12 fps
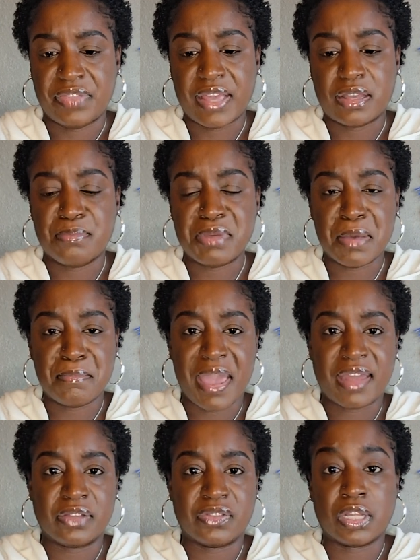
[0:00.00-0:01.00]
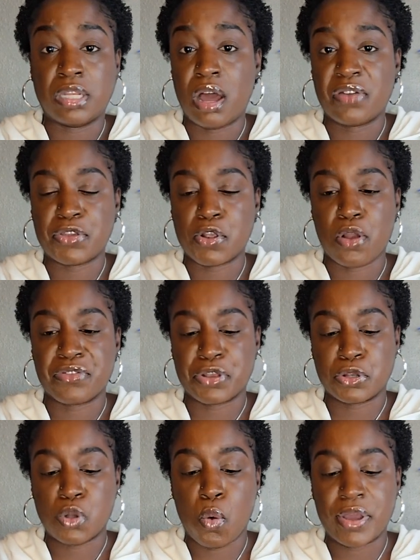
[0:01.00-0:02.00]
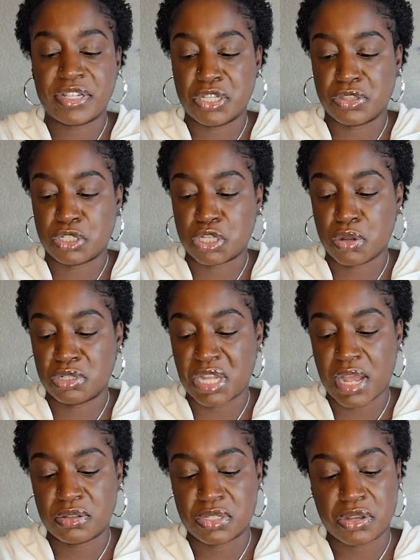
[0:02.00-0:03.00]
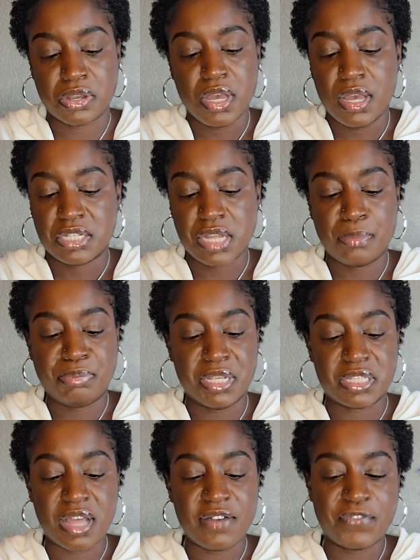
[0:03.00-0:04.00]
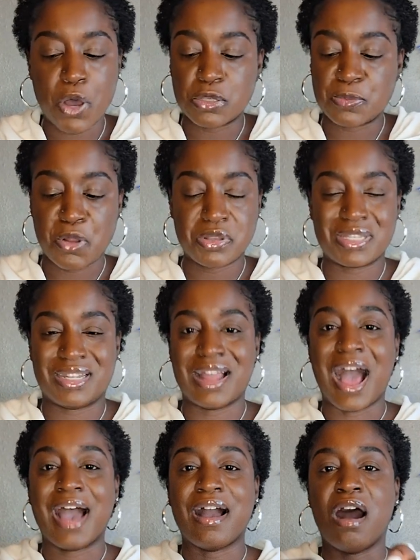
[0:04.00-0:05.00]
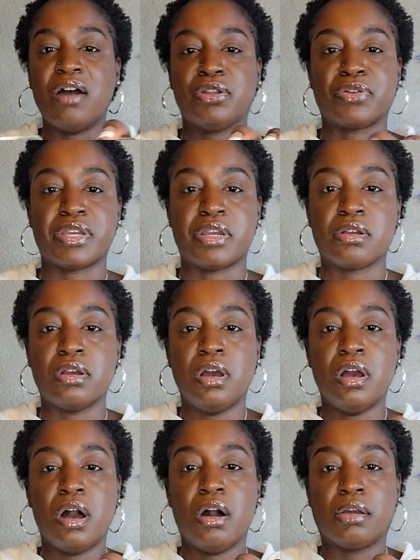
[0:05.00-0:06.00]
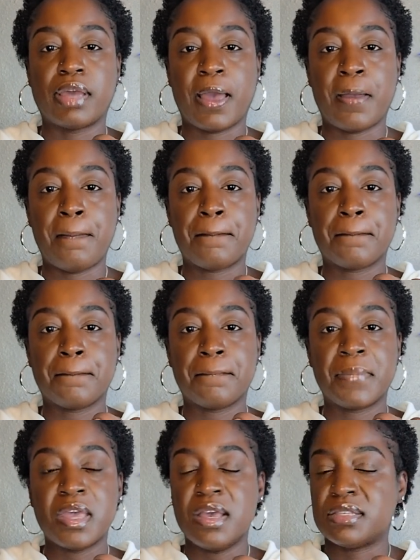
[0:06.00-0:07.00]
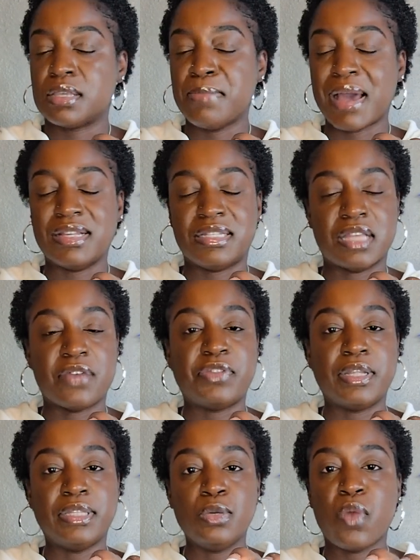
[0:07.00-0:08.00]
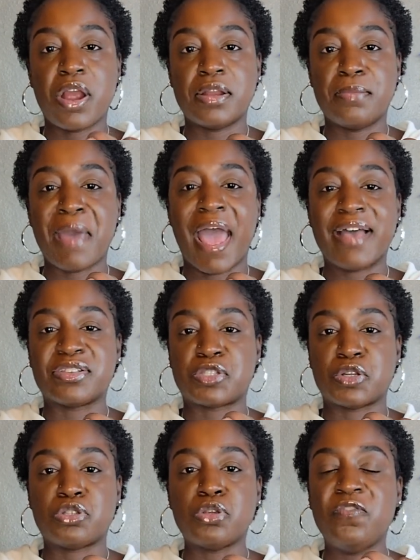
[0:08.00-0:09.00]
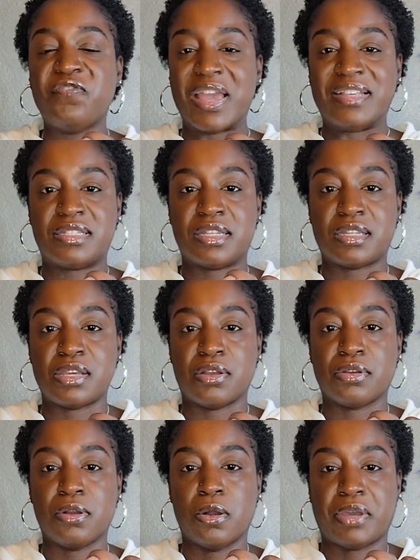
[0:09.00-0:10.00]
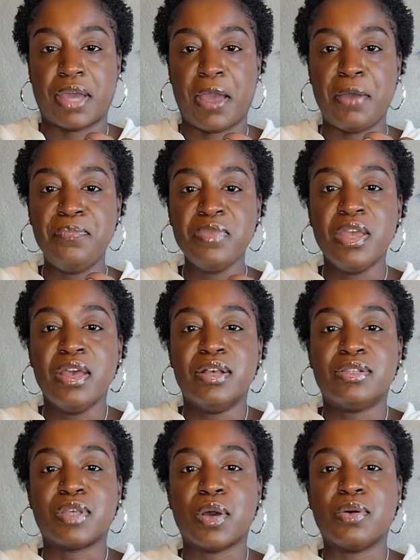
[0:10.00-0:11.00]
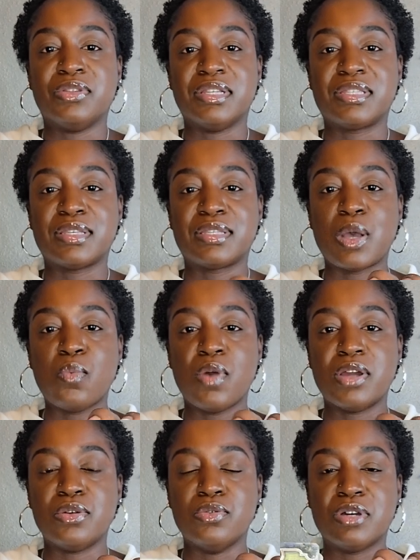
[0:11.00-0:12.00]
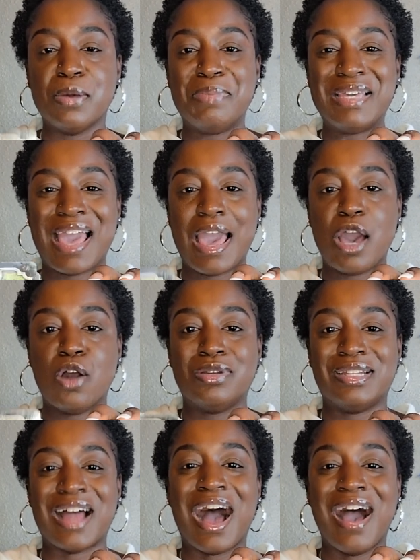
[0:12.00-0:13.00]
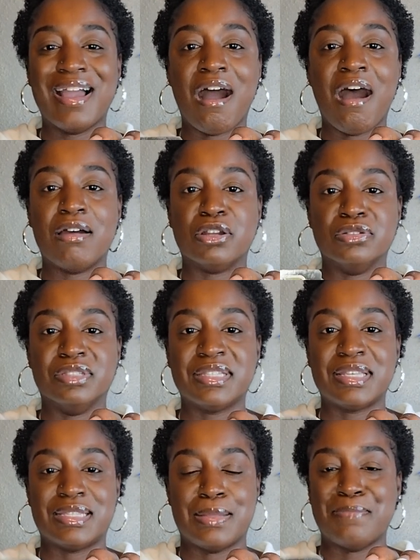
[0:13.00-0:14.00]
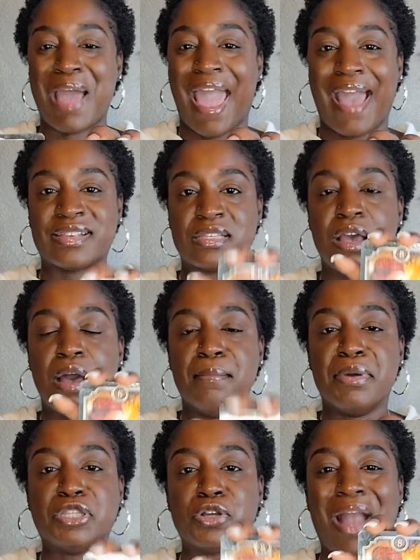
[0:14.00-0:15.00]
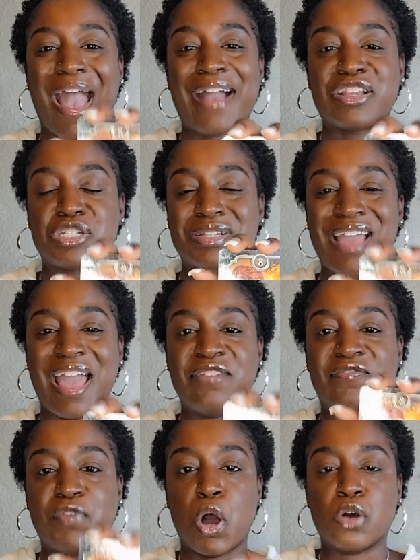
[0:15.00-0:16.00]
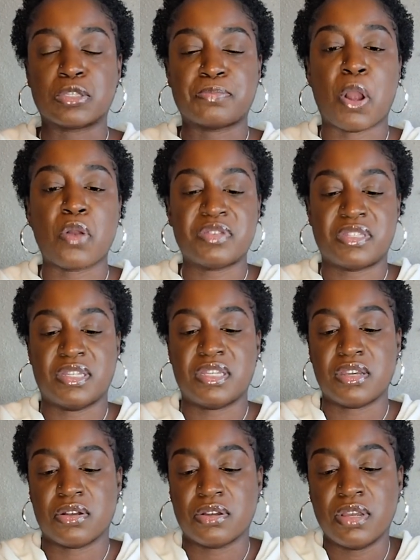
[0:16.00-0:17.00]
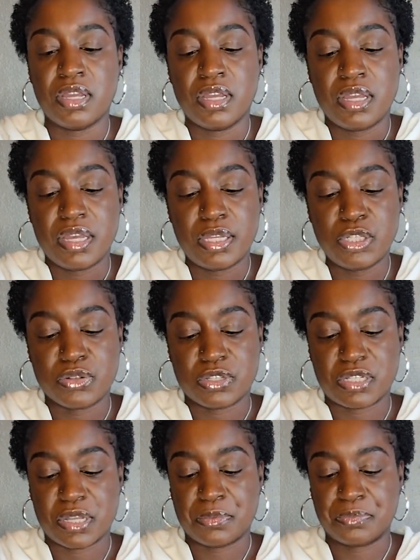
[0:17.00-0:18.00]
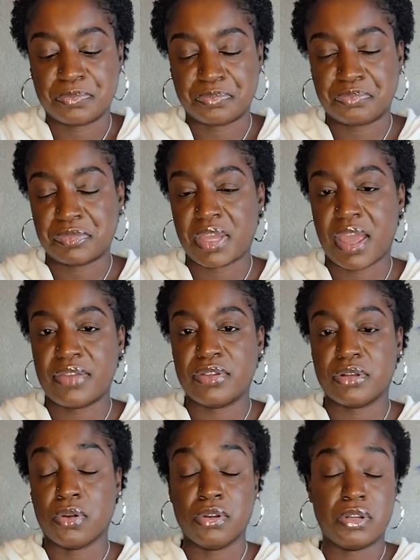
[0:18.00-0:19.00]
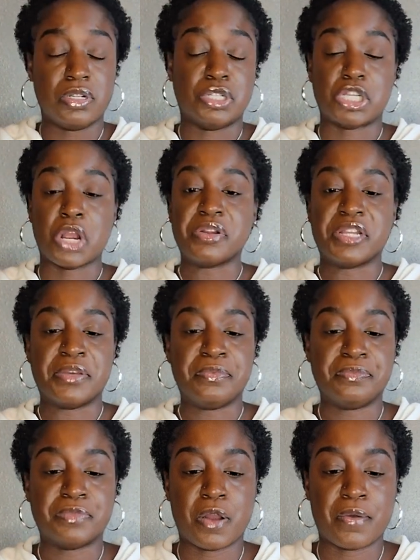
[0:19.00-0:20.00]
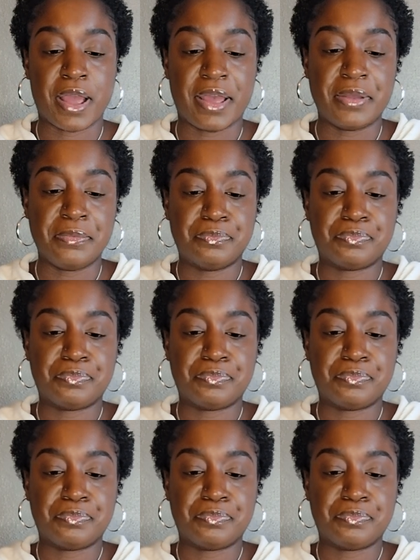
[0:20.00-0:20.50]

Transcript: they could be a man of the cloth here, or they're going to the church house here. Child, please, not false person in high honor here, okay? Somebody's definitely wearing a mask. They're two-faced here, okay? So this is someone who could be held in high honor. This is the mask, but they're actually a false person here. Interesting, okay? They're going on a journey, all right?